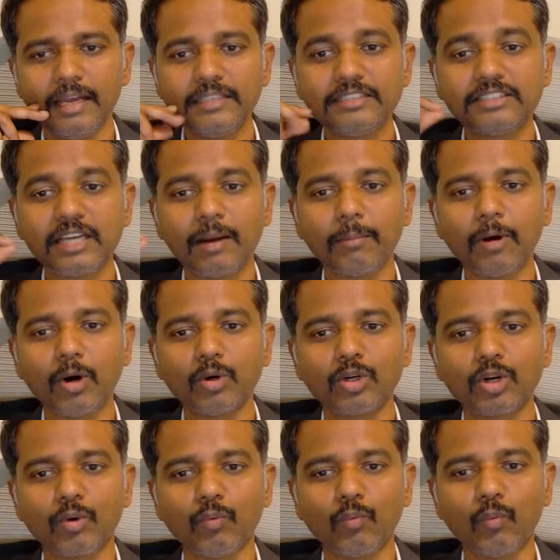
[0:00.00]
it's
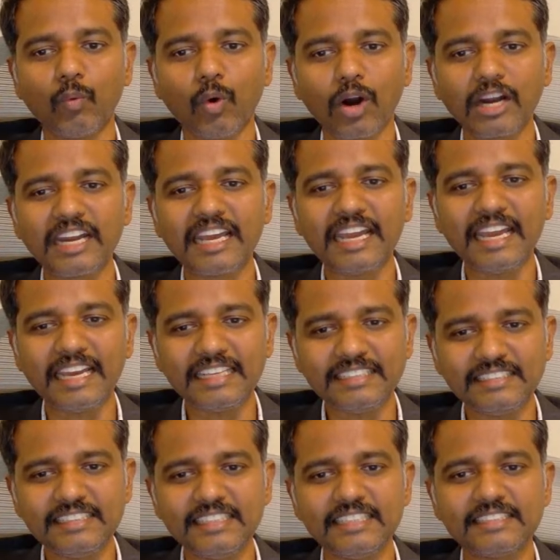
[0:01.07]
about what
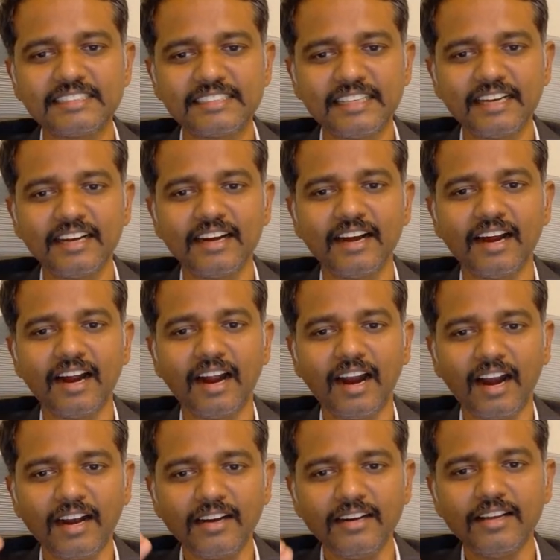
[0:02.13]
exists
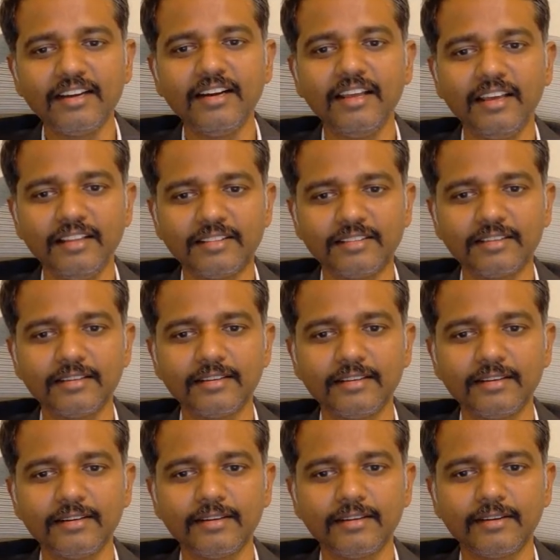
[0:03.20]
underneath
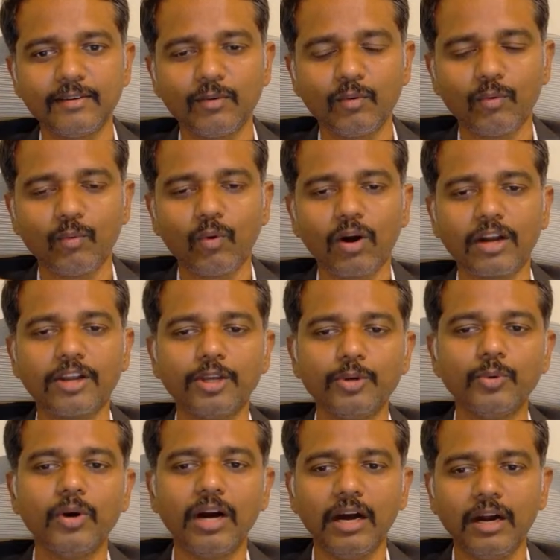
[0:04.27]
what
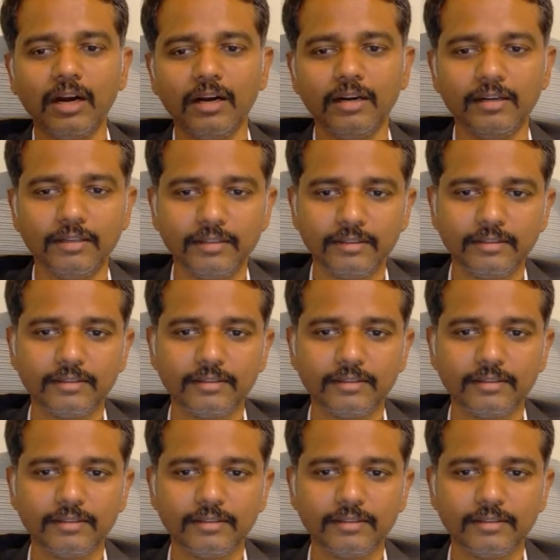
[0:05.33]
you earn.